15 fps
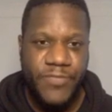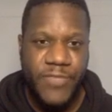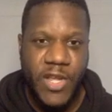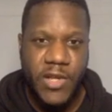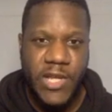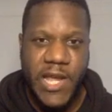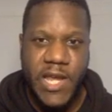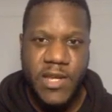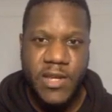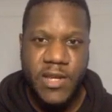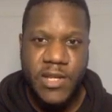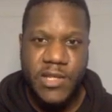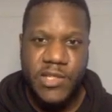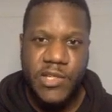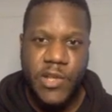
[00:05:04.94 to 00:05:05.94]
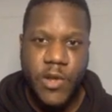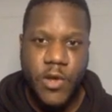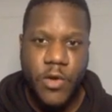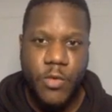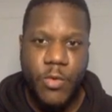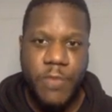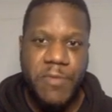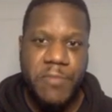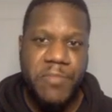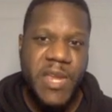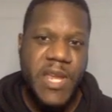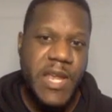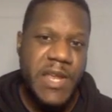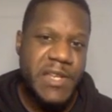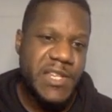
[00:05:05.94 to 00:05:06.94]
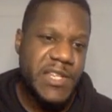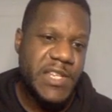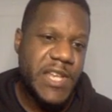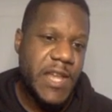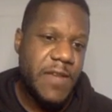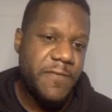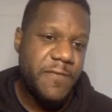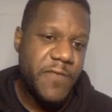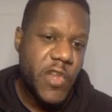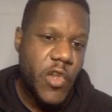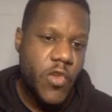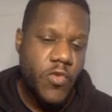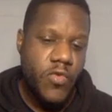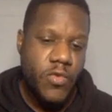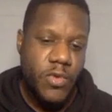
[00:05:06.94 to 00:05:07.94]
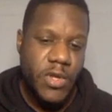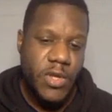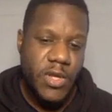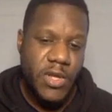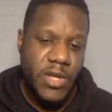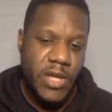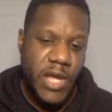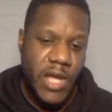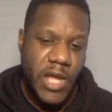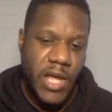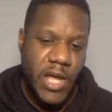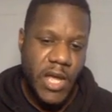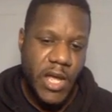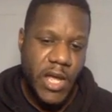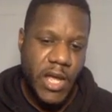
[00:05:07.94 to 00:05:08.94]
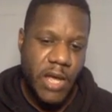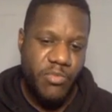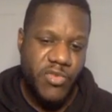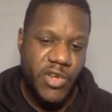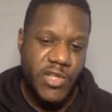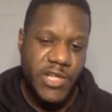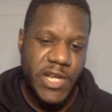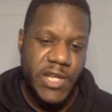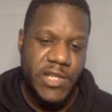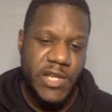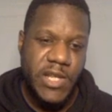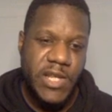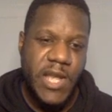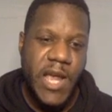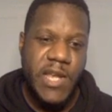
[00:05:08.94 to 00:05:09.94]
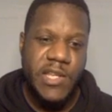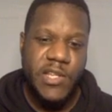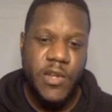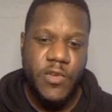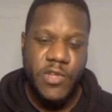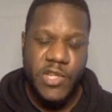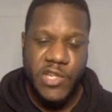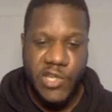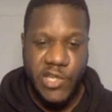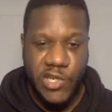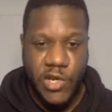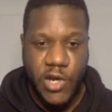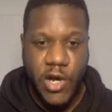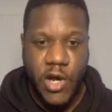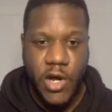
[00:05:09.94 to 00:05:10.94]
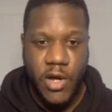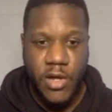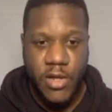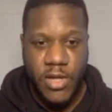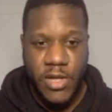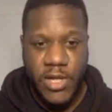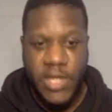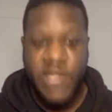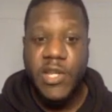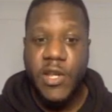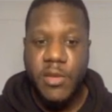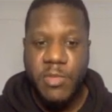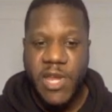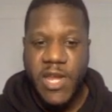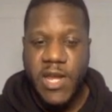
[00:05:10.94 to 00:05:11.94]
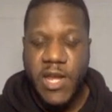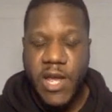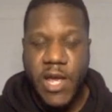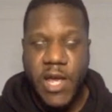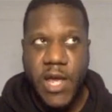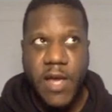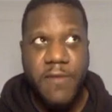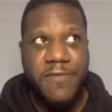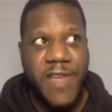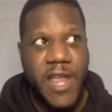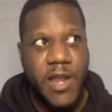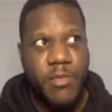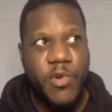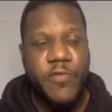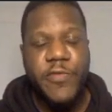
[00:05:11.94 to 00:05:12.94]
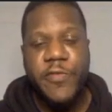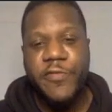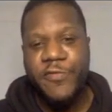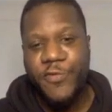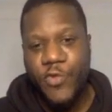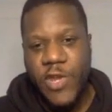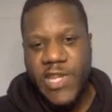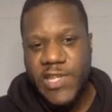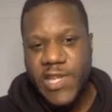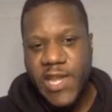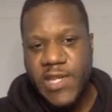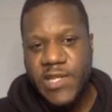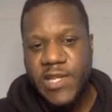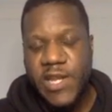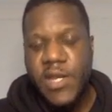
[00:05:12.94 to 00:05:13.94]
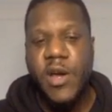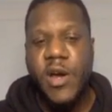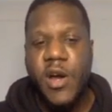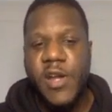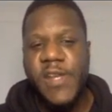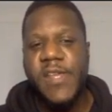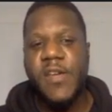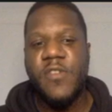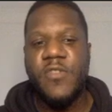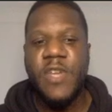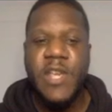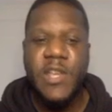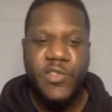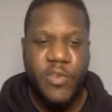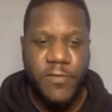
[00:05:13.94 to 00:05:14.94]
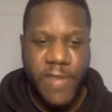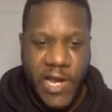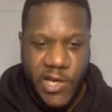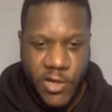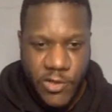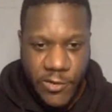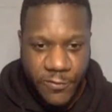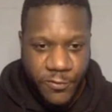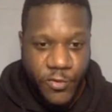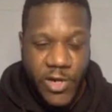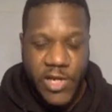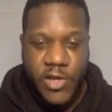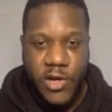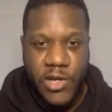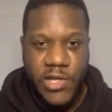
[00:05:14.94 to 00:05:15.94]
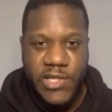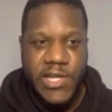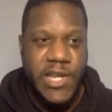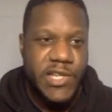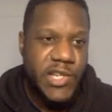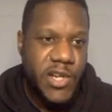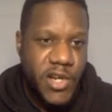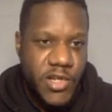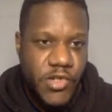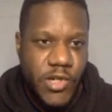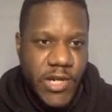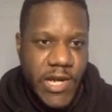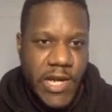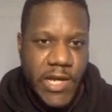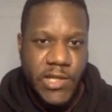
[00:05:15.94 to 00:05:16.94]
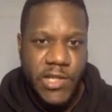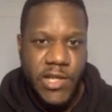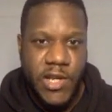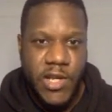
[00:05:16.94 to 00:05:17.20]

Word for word: Okay, so with the B S C View uh, uh, project, that is going to start. It's going to be uh, available for three cents in the I D O. So if that goes to three dollars, there's your one hundred X.